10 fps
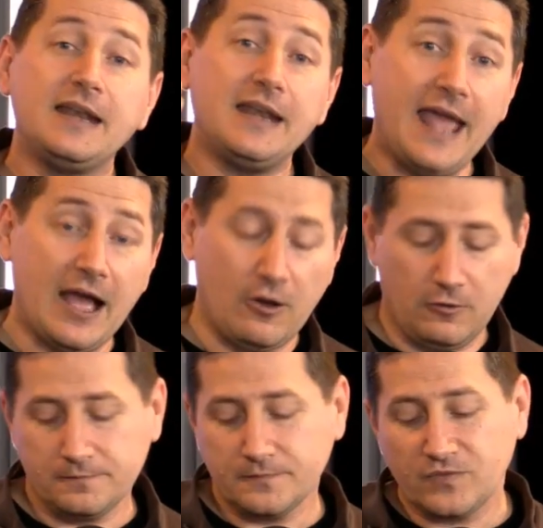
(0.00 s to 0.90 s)

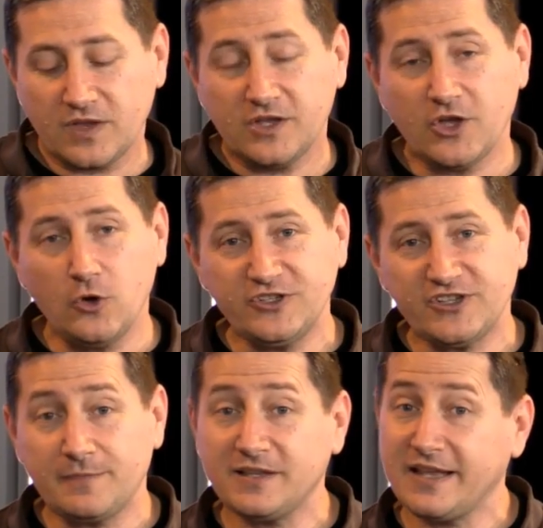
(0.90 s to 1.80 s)
Now, go to
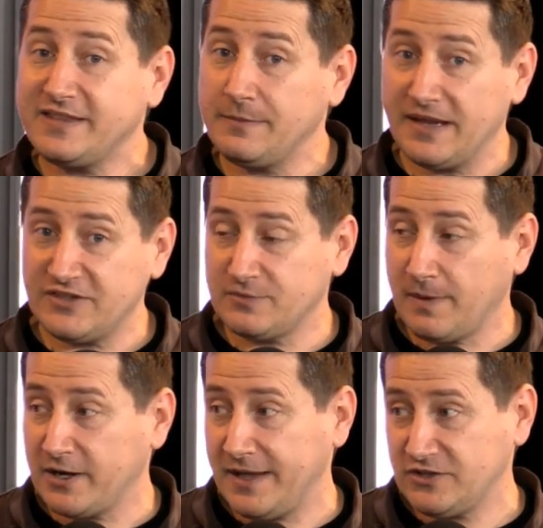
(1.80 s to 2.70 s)
something like The Amazing
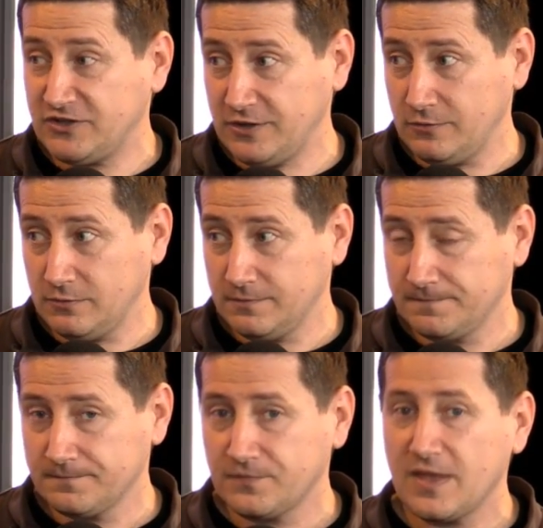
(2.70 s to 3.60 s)
Spider Man 2,
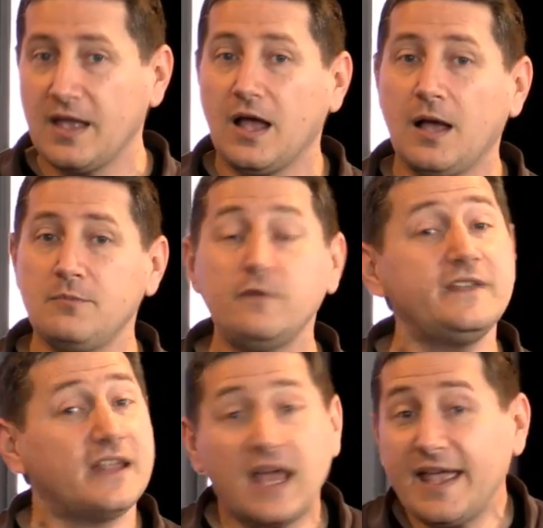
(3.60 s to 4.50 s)
a
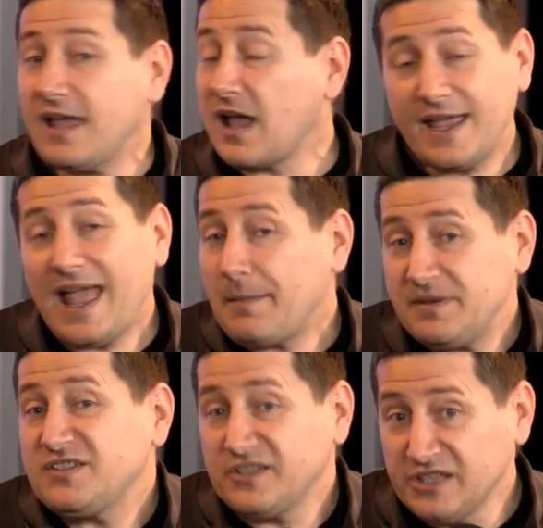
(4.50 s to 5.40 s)
movie that I I
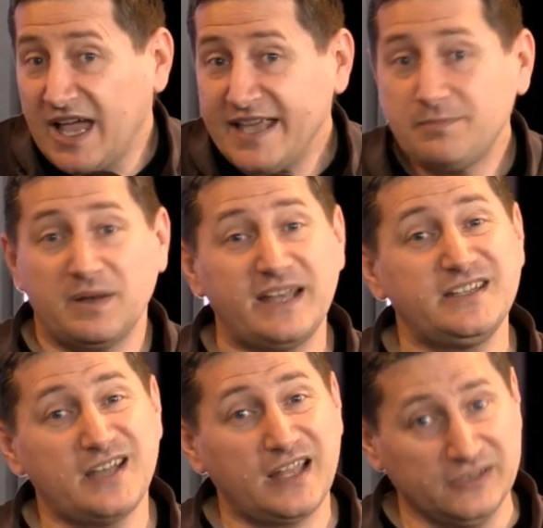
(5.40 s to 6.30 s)
happen to like, but I
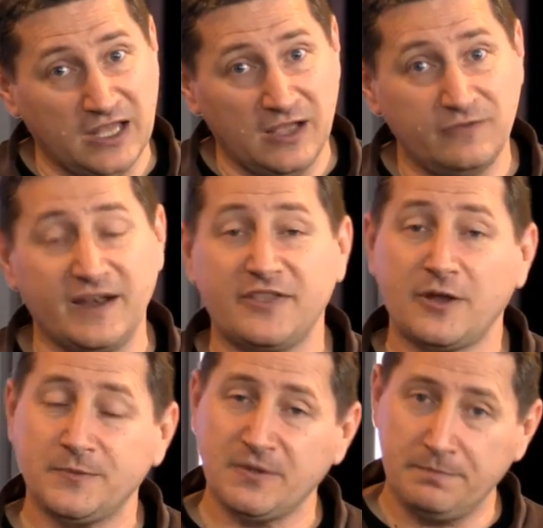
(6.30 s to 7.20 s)
did not love, and I
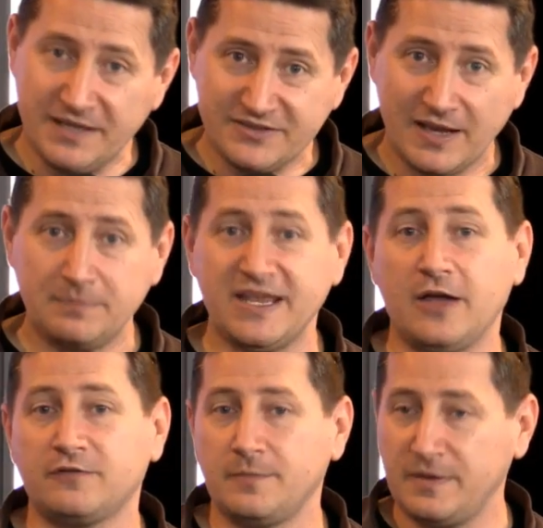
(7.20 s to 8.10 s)
thought was a big step
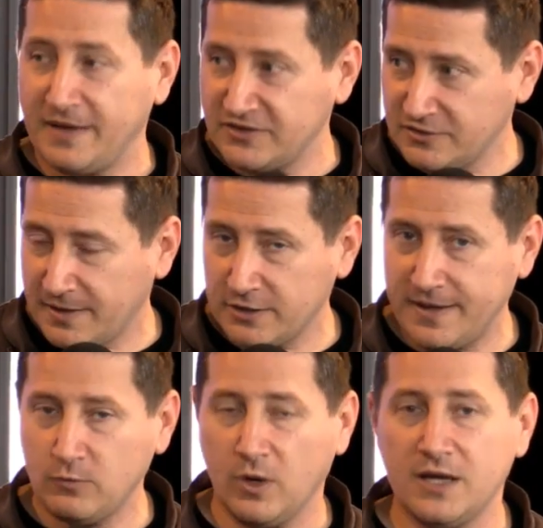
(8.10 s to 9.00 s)
down from the Amazing
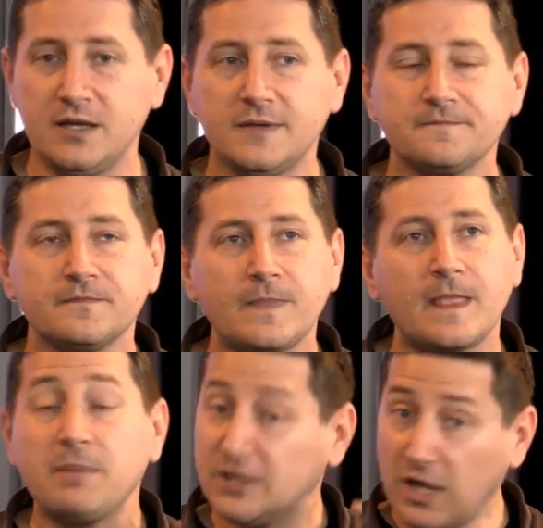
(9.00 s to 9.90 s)
Spider-Man one.
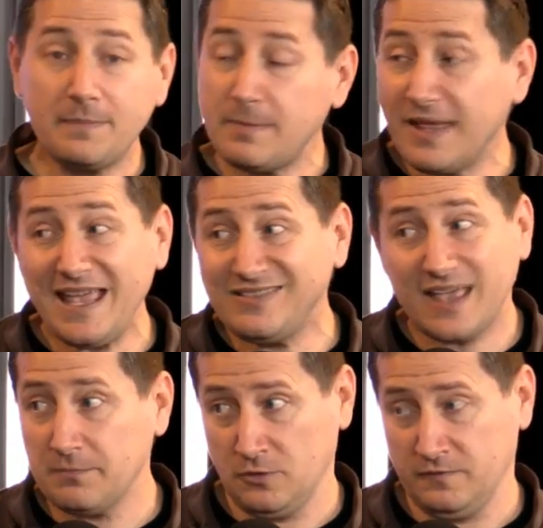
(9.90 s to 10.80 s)
But a lot of people hate
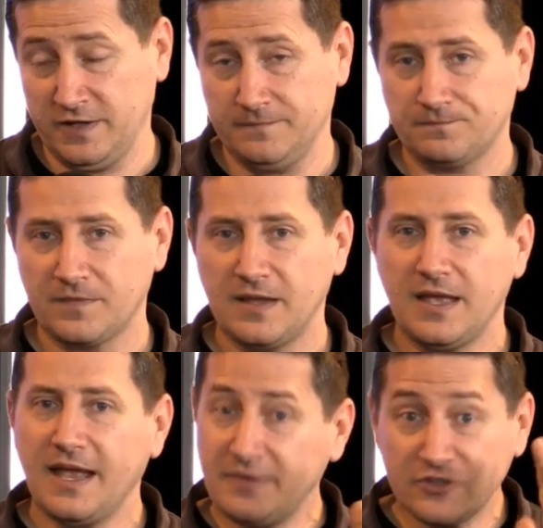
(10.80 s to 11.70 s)
that movie,
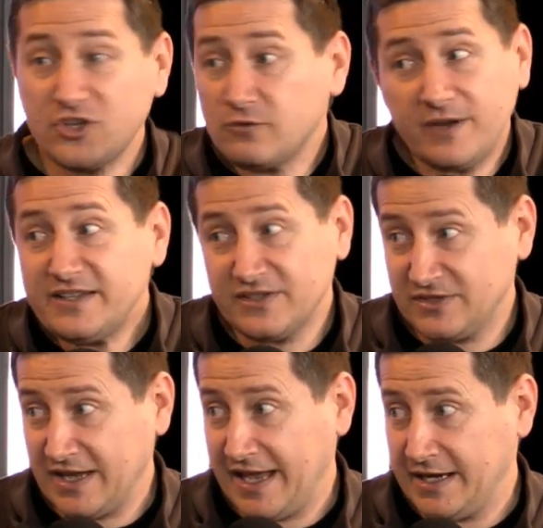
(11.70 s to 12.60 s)
and there's good
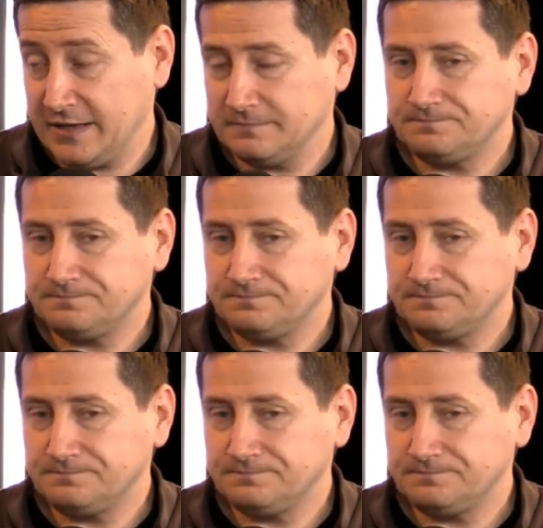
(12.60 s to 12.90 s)
reasons to hate it.